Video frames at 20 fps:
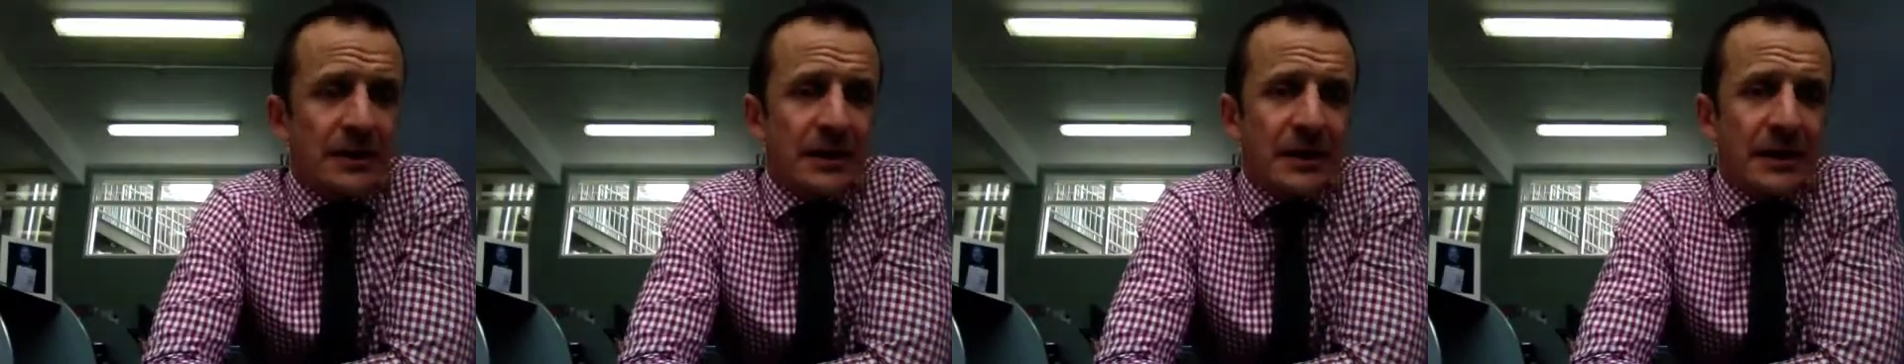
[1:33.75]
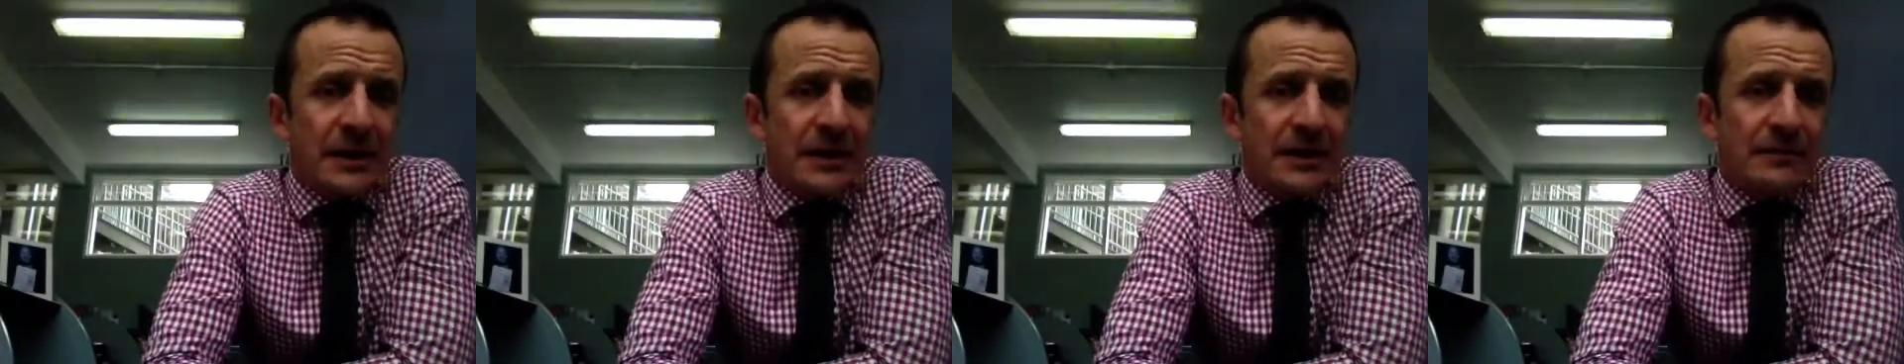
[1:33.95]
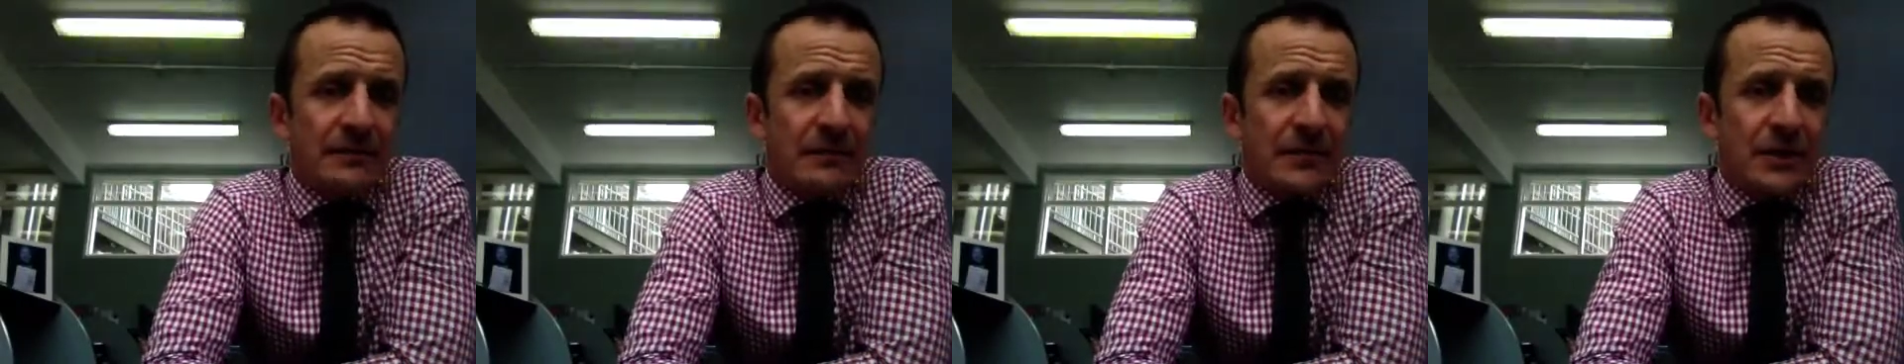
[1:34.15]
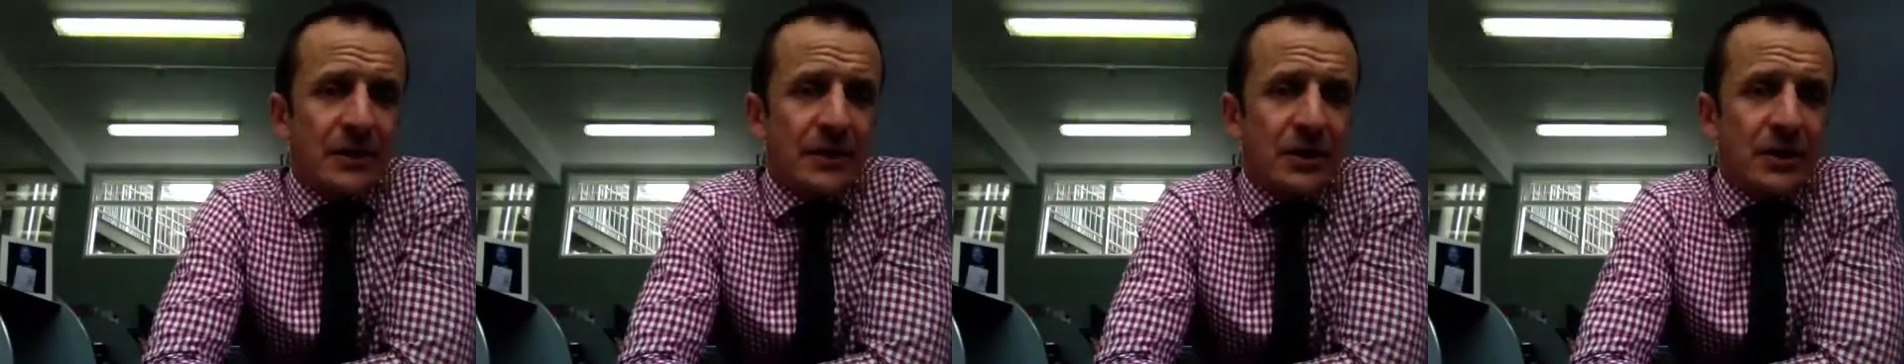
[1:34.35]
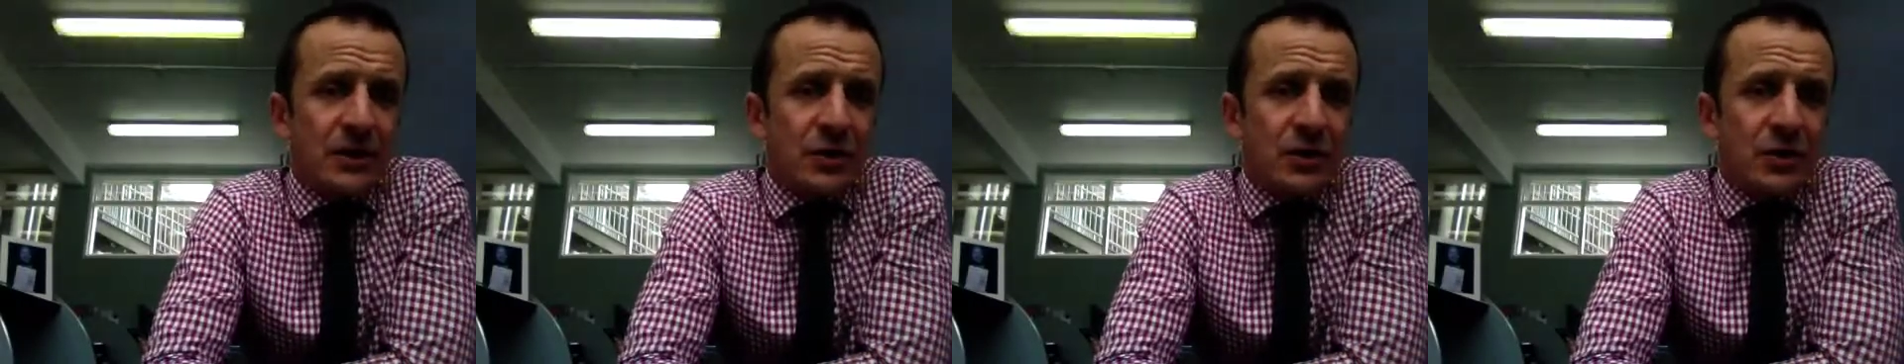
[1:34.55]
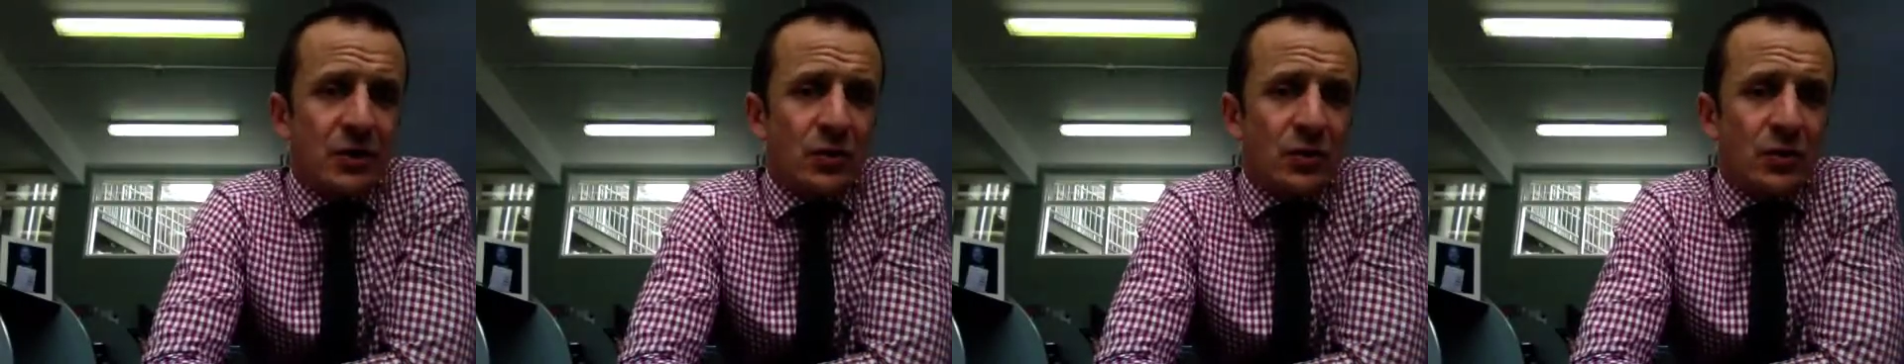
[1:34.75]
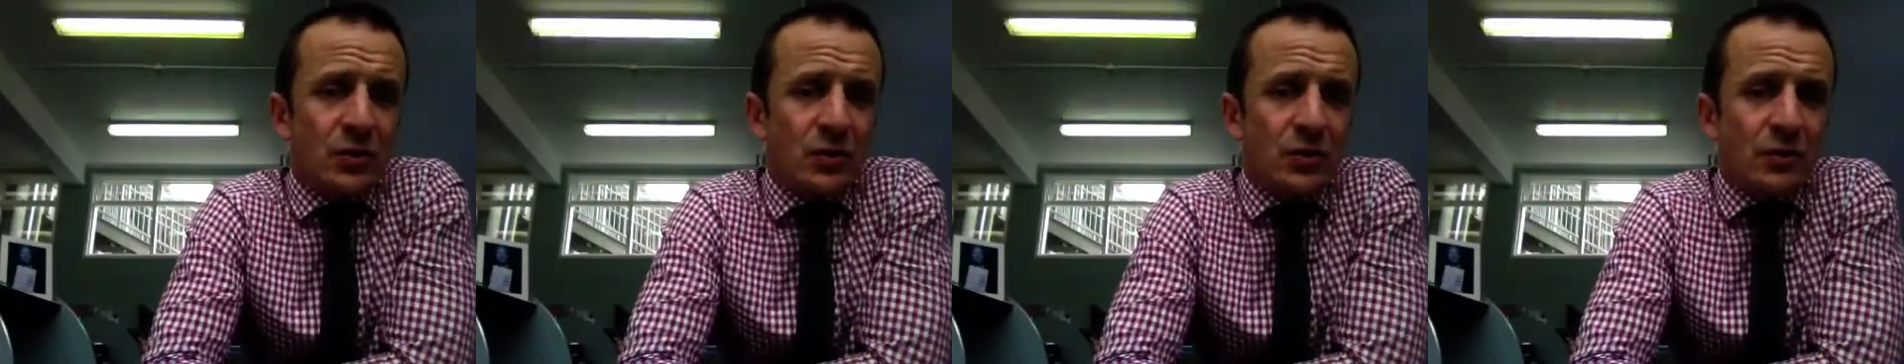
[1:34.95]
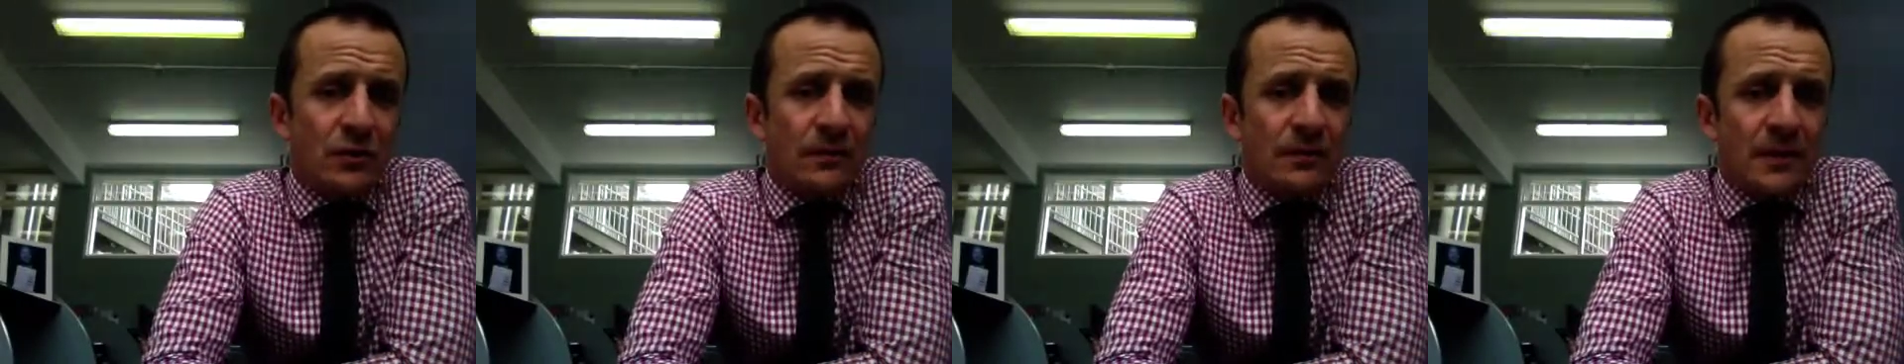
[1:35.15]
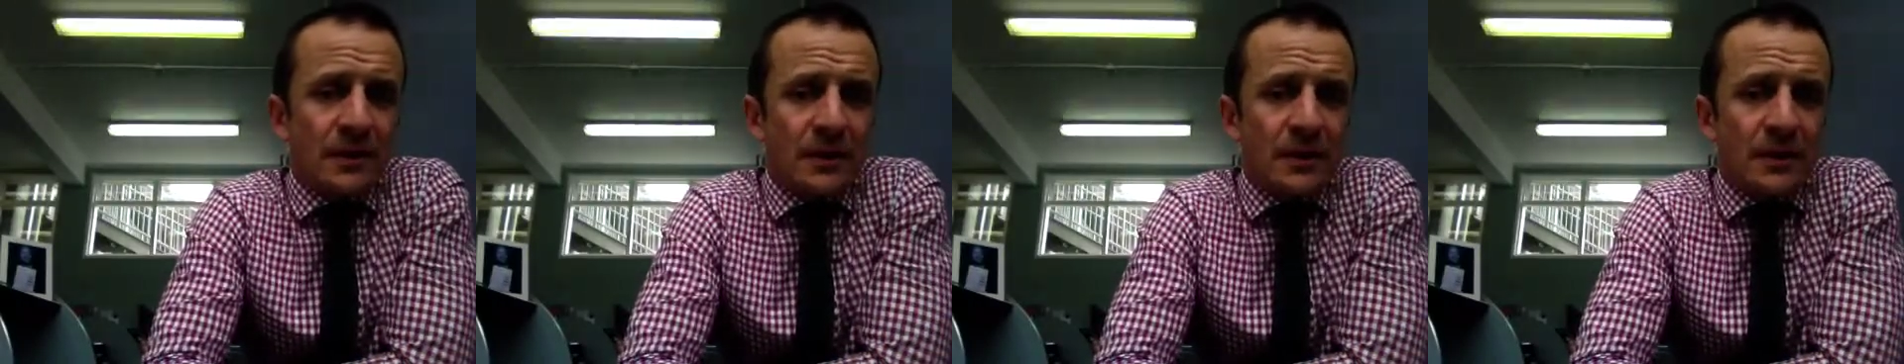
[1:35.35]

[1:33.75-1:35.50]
then your